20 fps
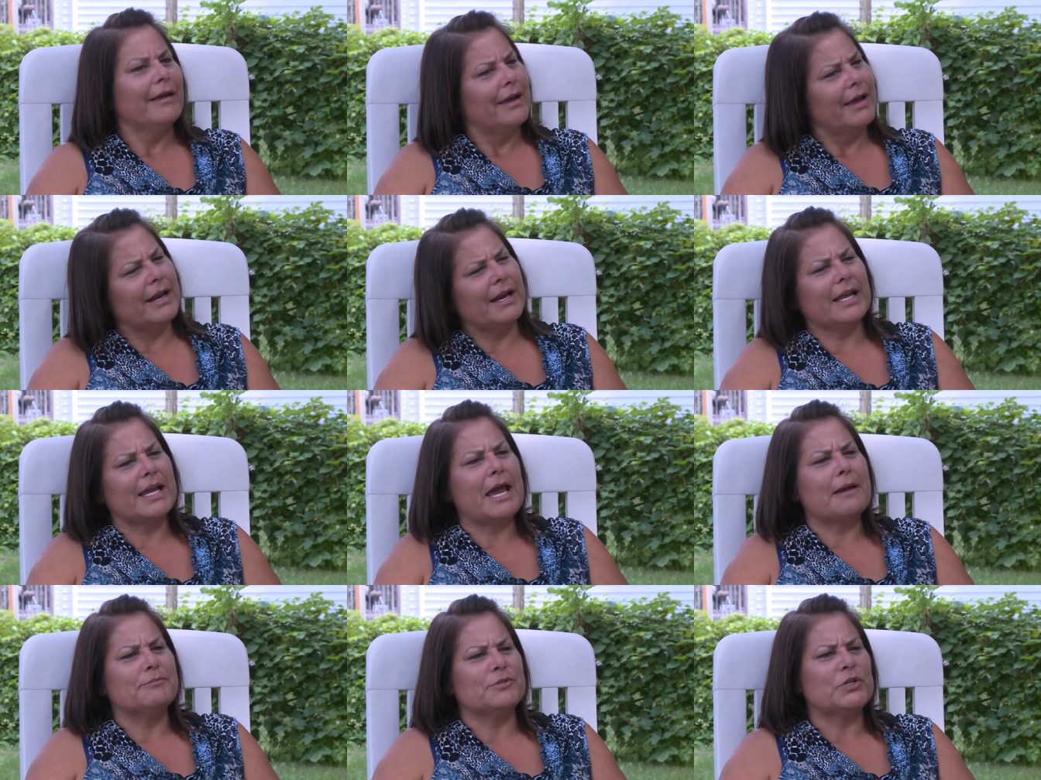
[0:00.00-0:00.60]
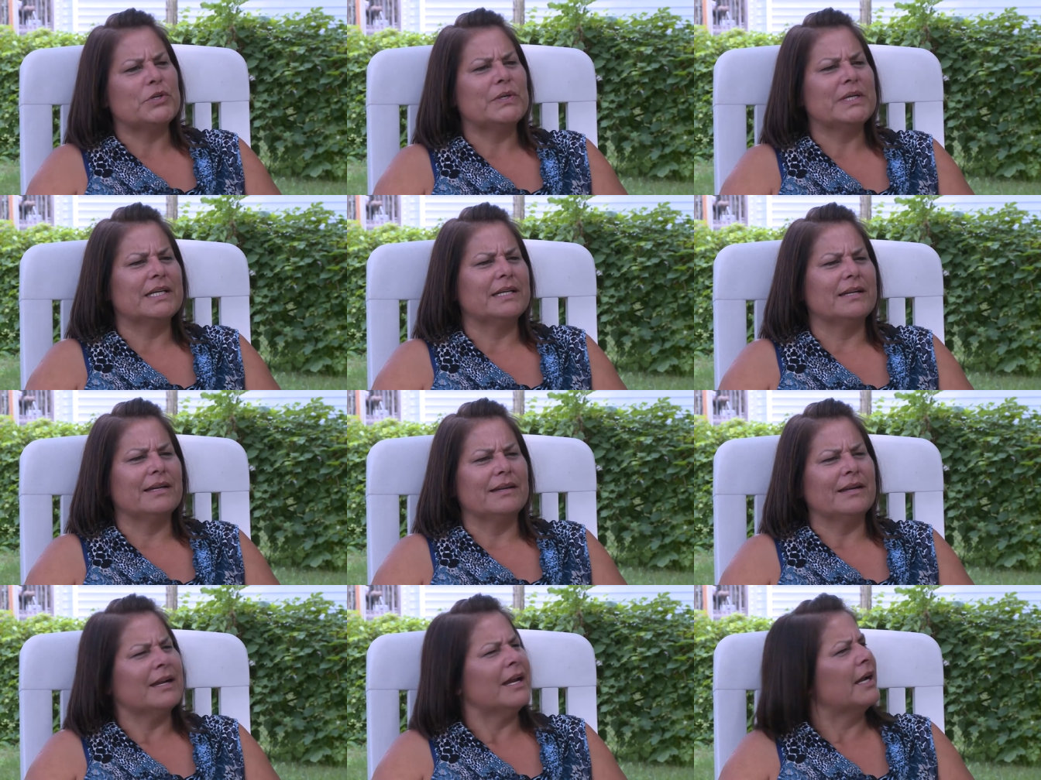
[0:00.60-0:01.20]
And I kept doing
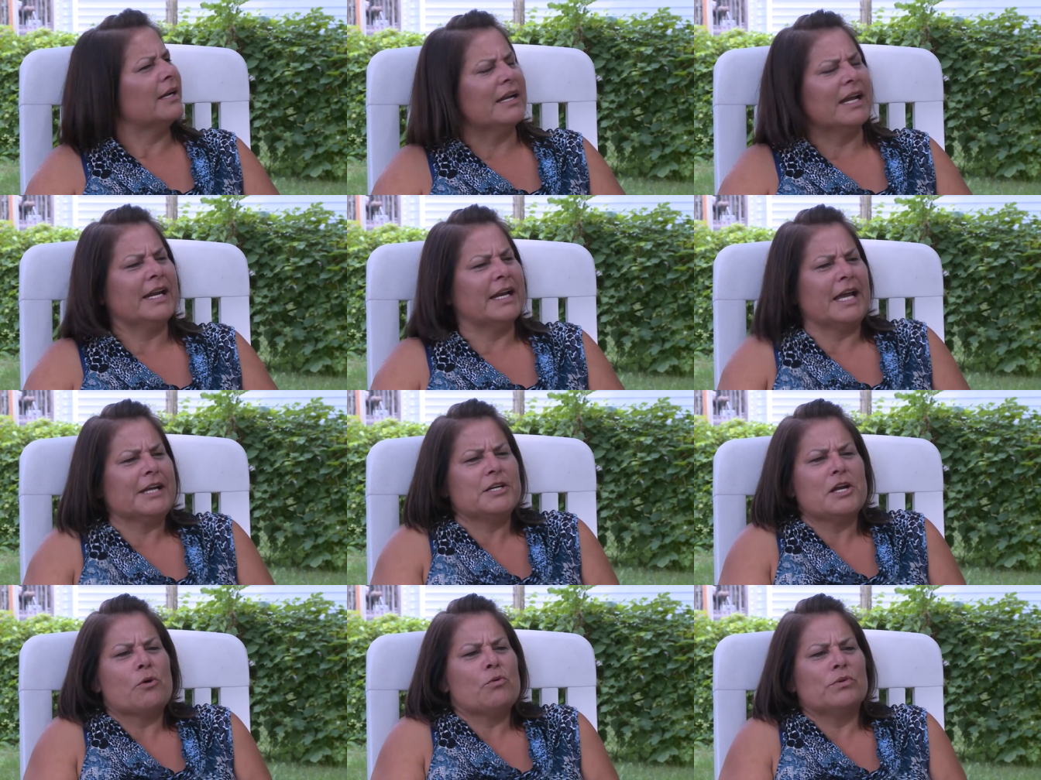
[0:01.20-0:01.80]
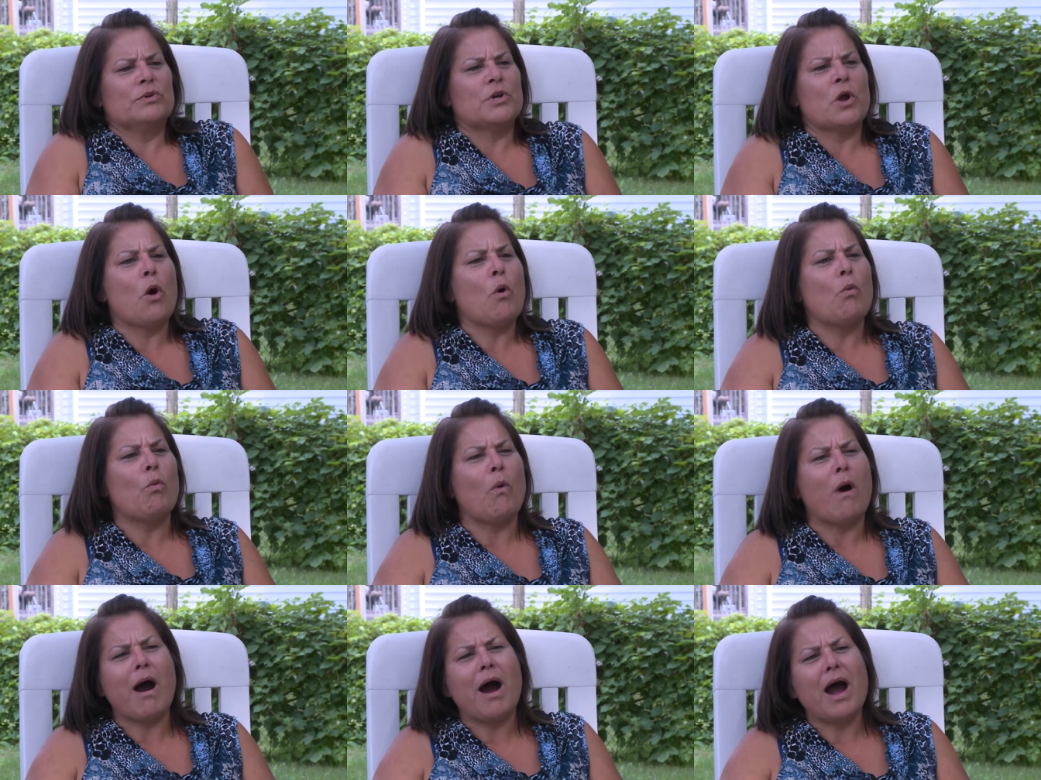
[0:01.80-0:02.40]
it, and I, and I don't know
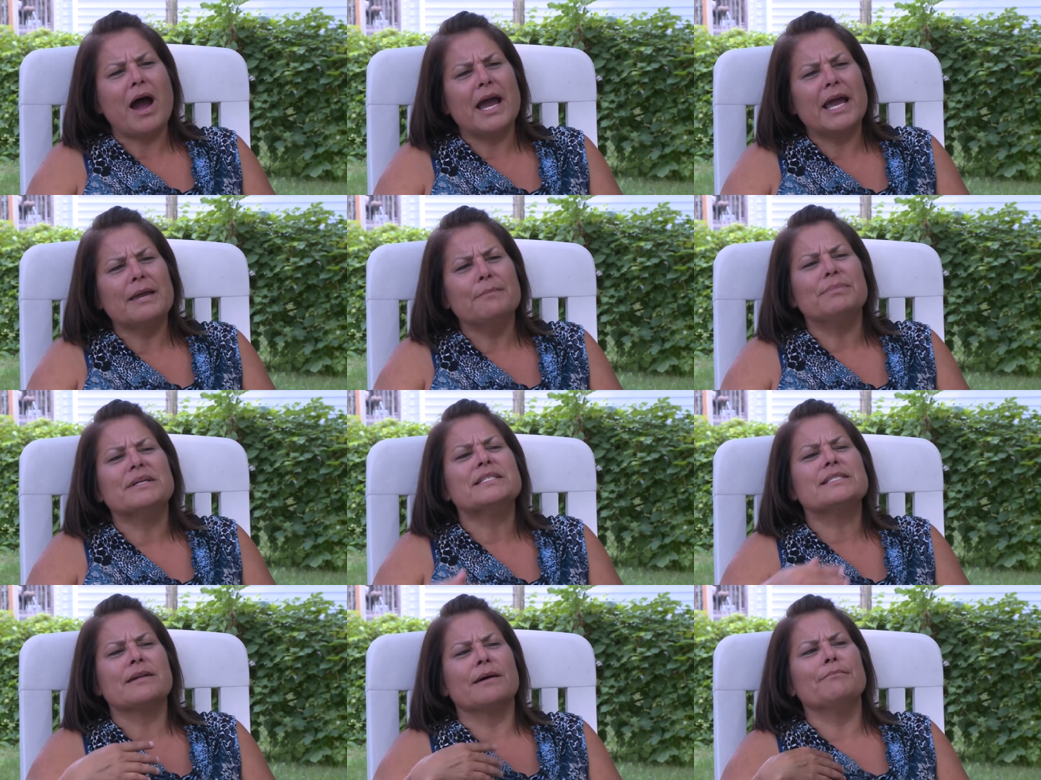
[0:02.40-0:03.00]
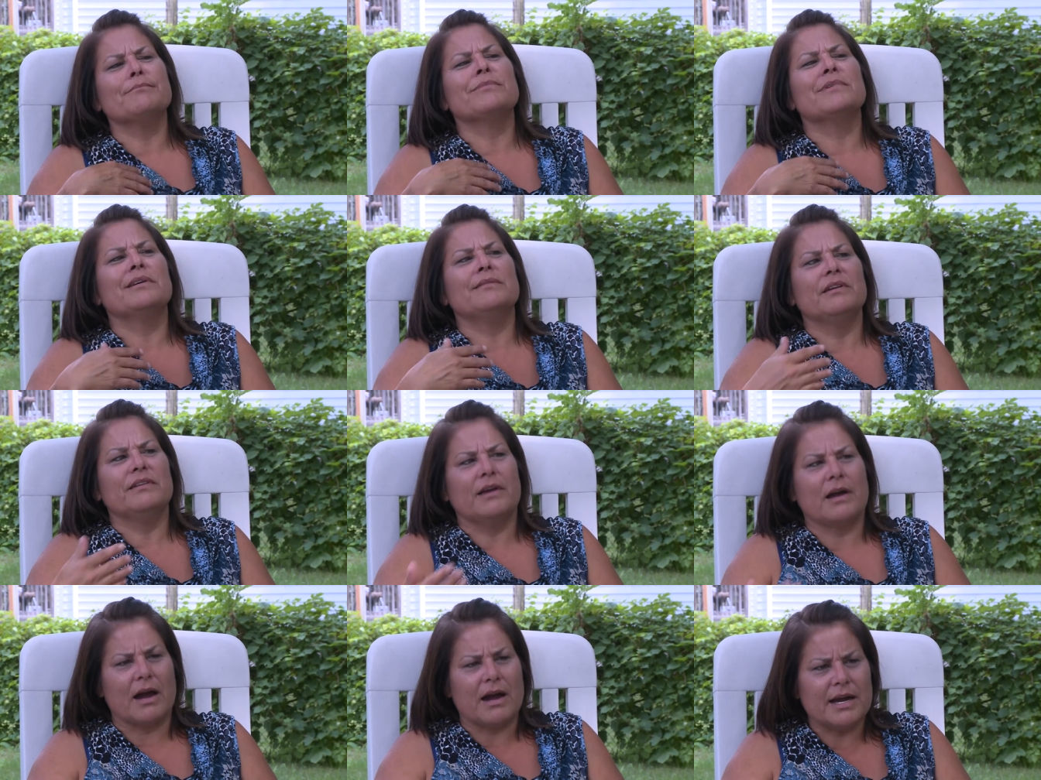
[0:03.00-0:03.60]
why, but something
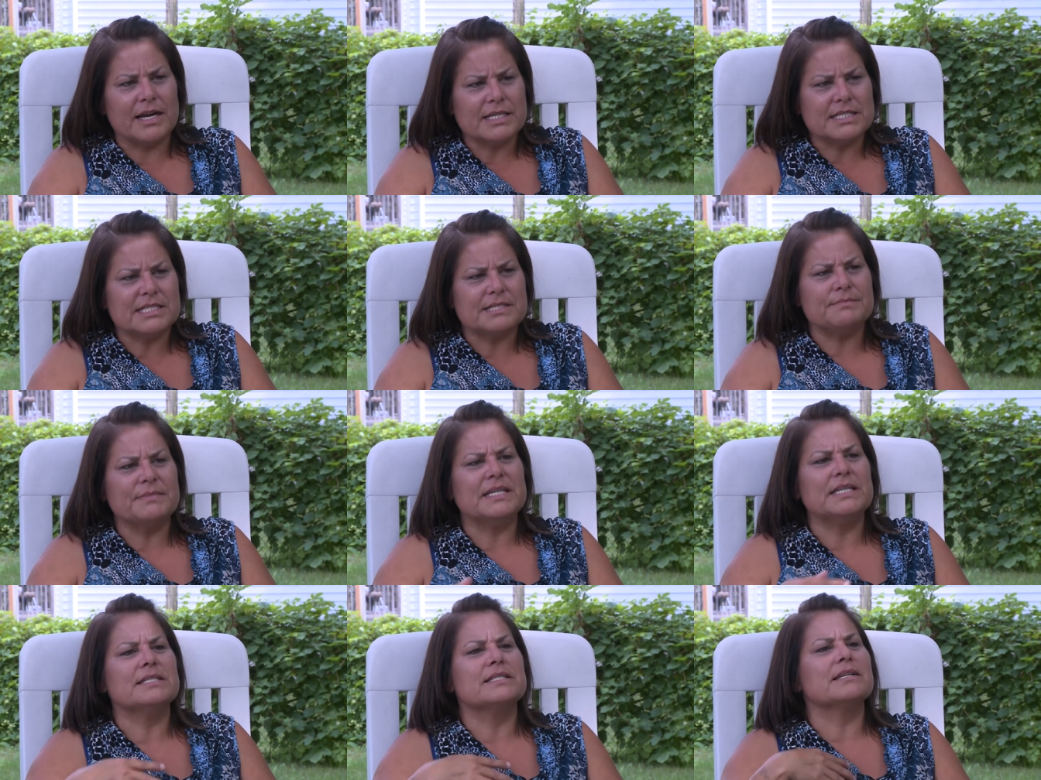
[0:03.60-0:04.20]
guides me.